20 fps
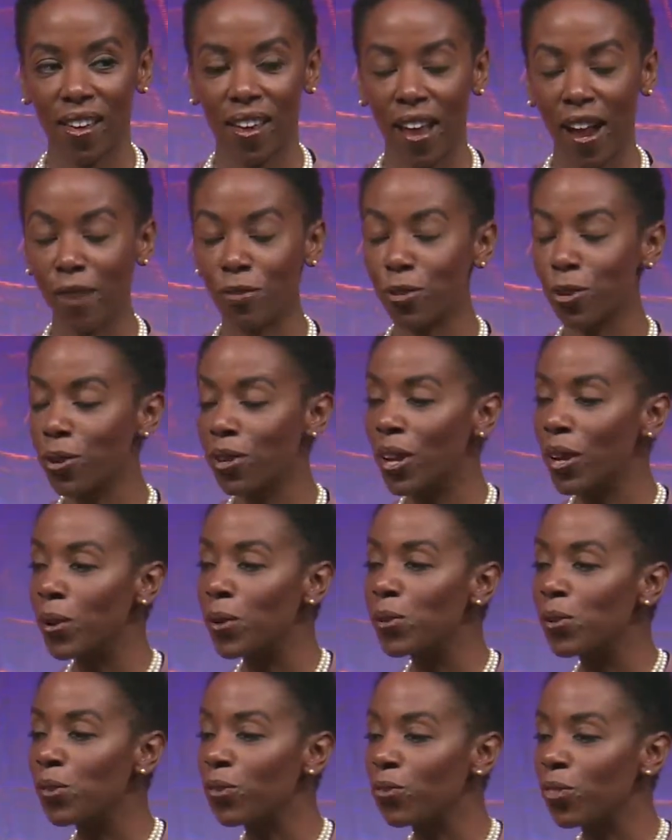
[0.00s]
After
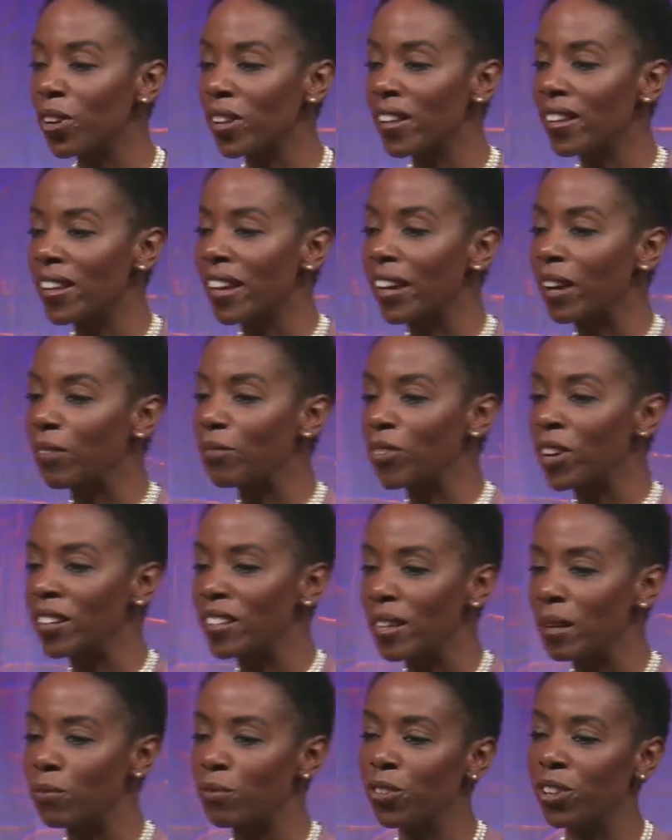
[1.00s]
years of feeling like a
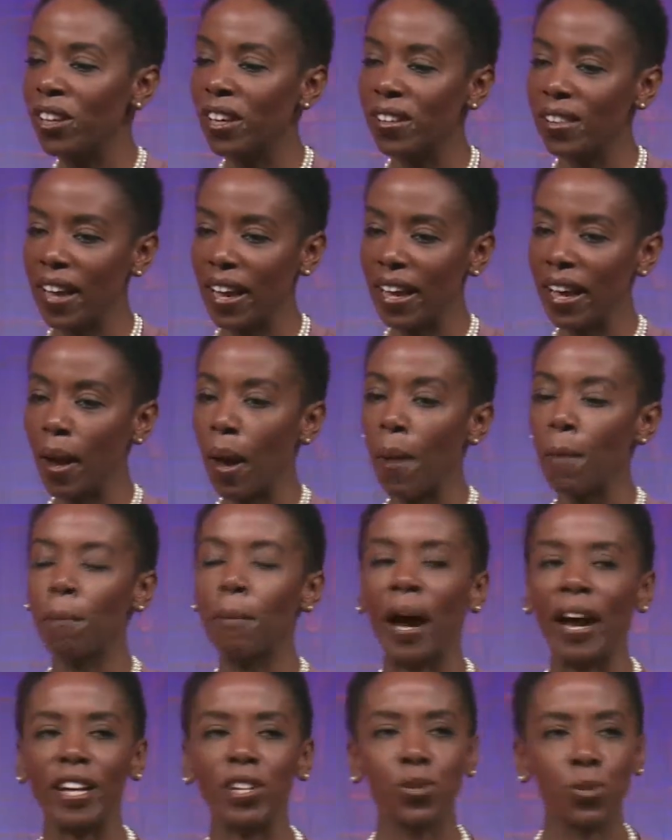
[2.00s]
victim, feeling like
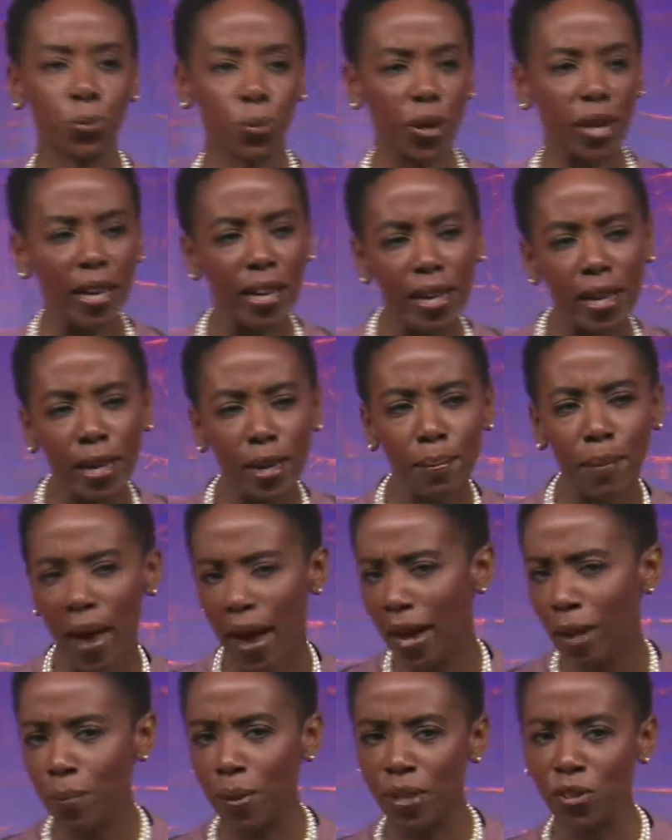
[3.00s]
my dream
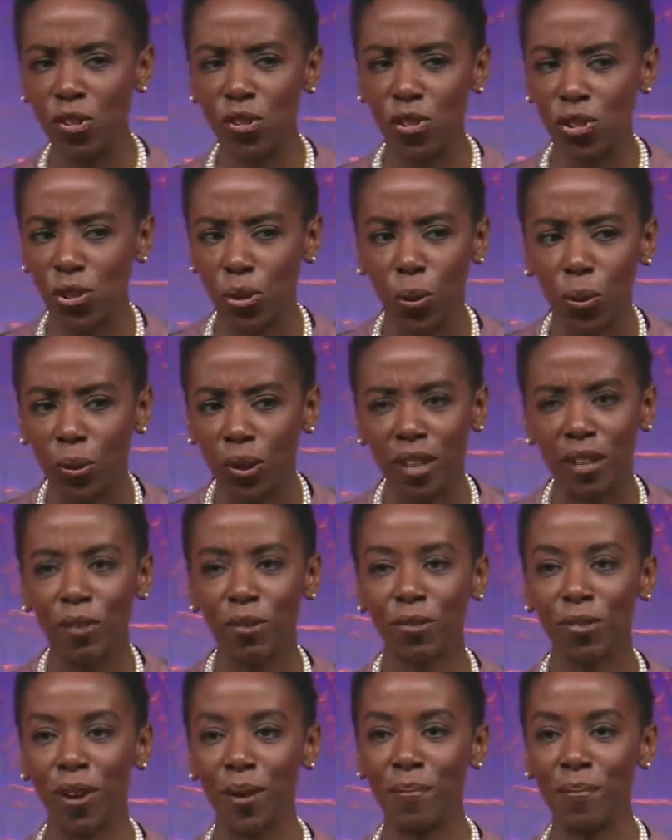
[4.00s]
had been stolen
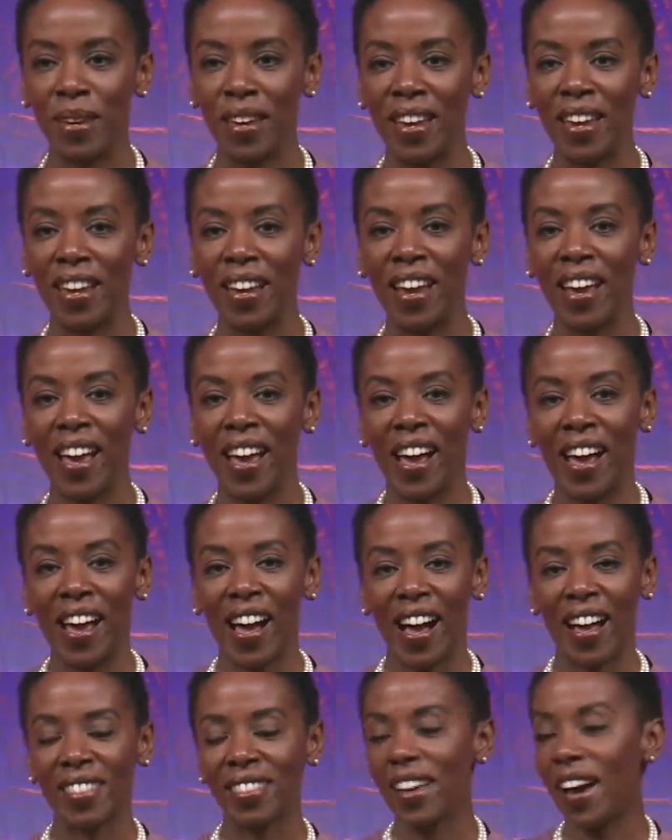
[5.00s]
from me,
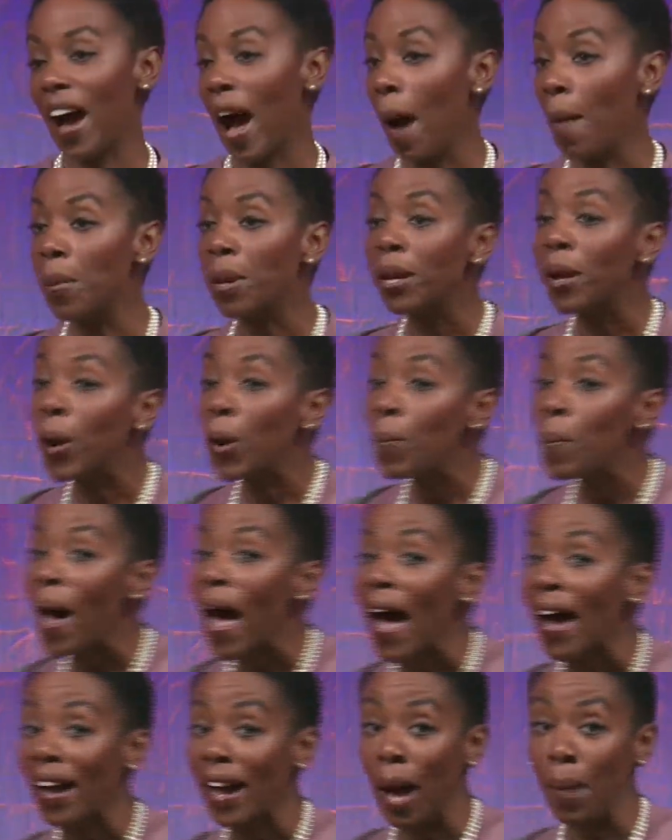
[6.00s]
I thought, I'm gonna go
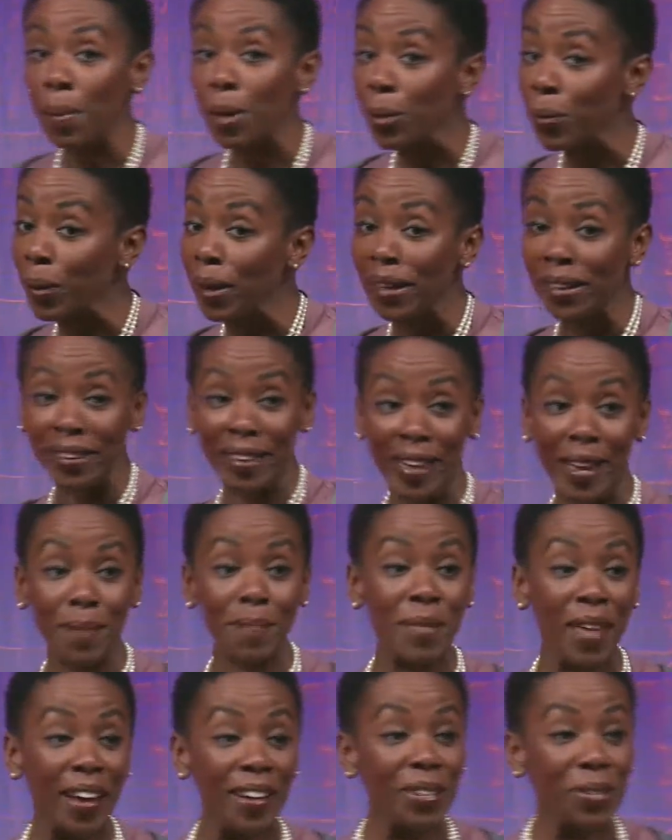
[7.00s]
back. I'm gonna
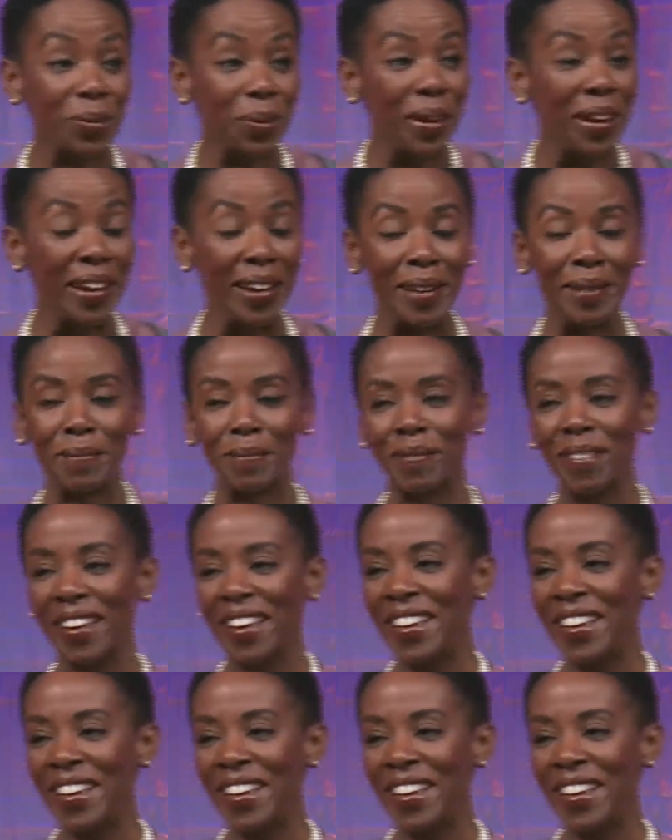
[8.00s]
reclaim that dream.